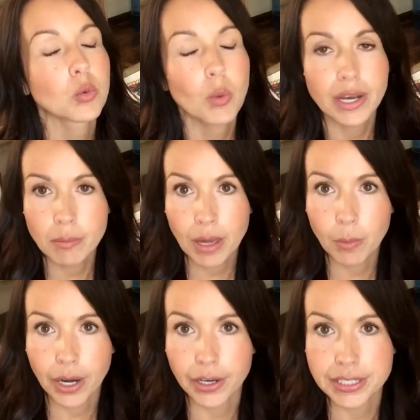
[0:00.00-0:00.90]
what am I
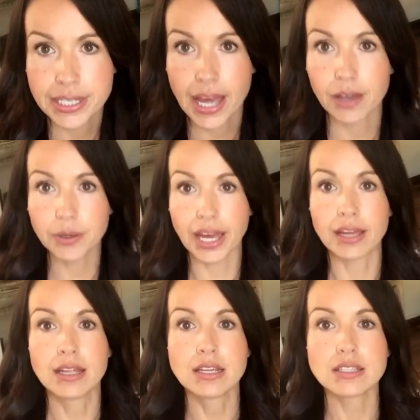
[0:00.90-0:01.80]
wearing today?
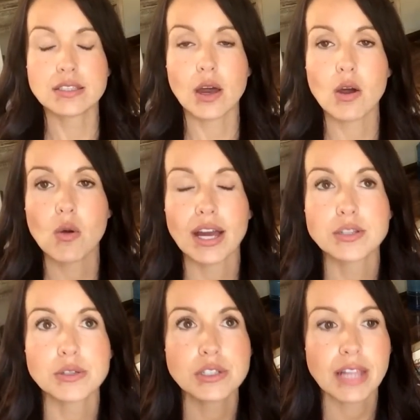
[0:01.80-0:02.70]
Okay, so I
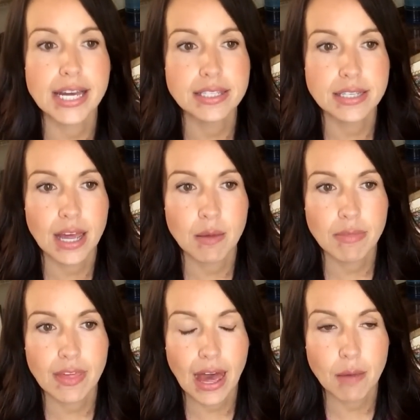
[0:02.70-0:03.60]
told you last
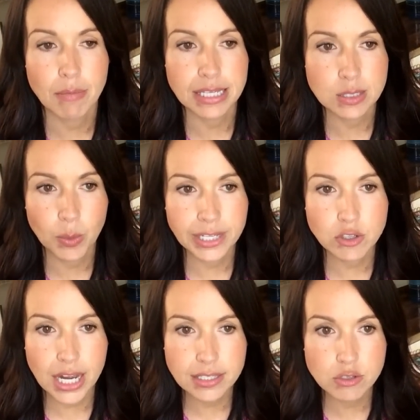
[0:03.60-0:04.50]
time that my swing
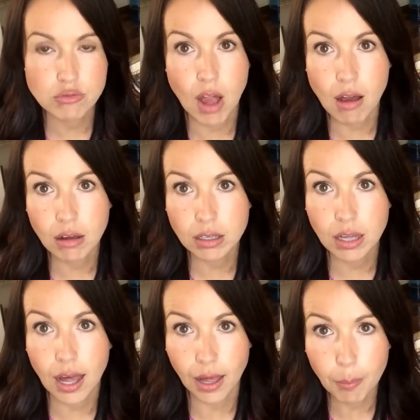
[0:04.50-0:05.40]
dress shrunk
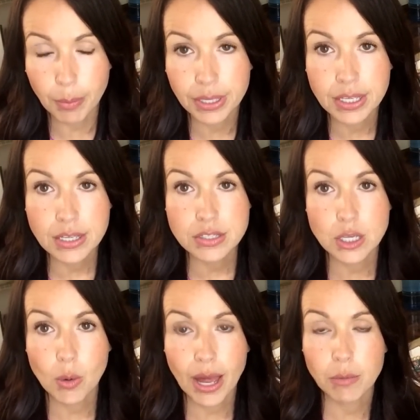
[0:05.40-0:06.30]
up.
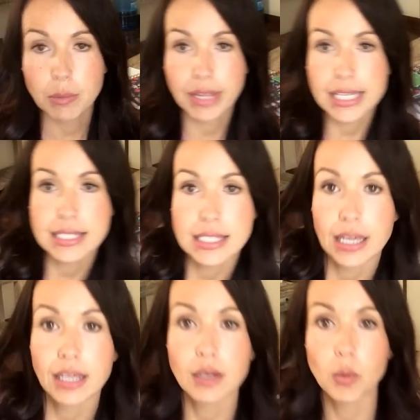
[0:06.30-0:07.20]
So I replaced
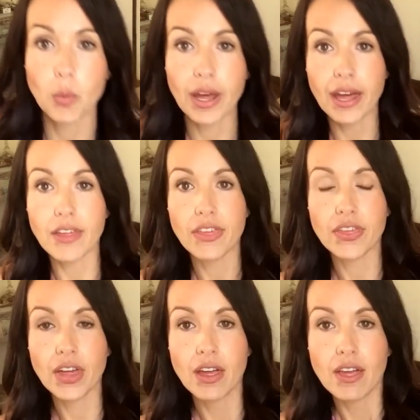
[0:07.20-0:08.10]
it with,
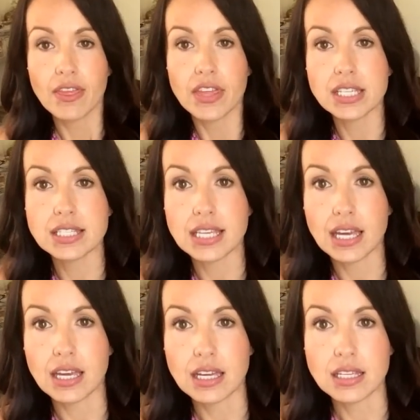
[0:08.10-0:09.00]
this
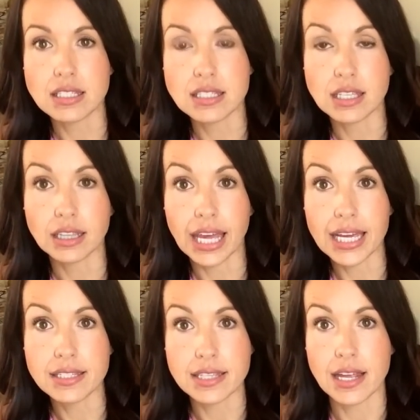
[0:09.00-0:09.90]
is the
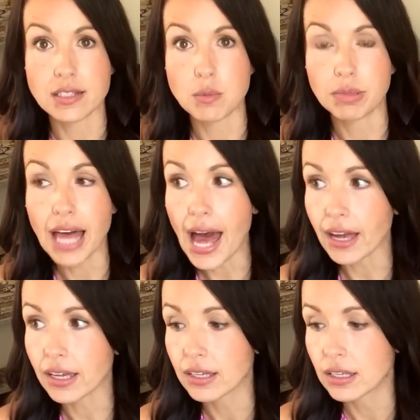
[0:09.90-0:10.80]
Lands End
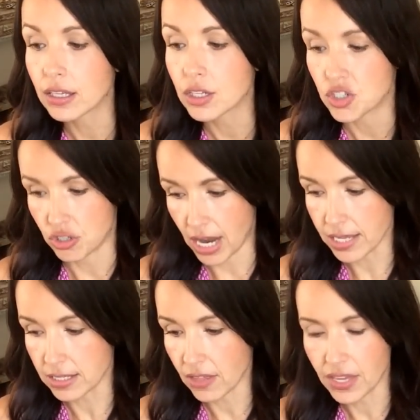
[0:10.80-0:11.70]
black
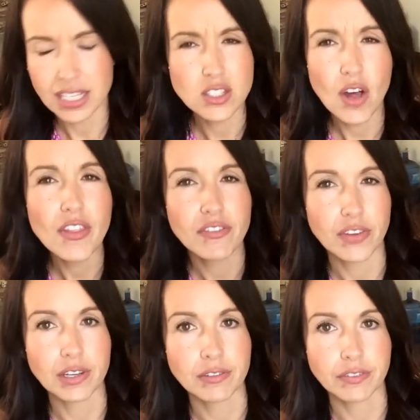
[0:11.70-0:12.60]
dress. I think it's called the
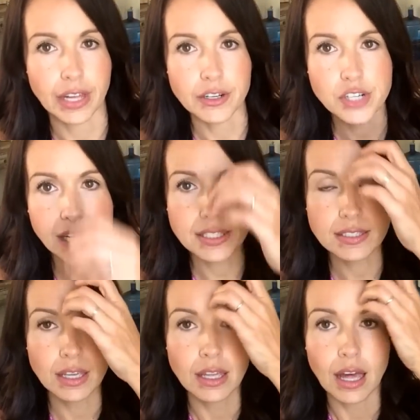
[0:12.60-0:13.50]
fit and flare
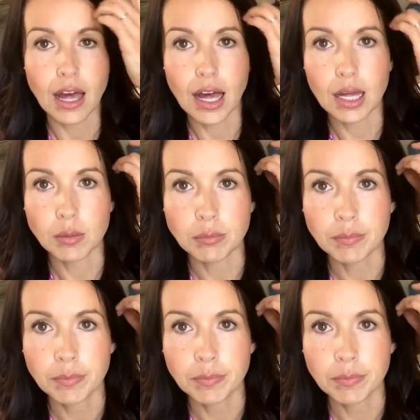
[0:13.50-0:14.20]
dress. I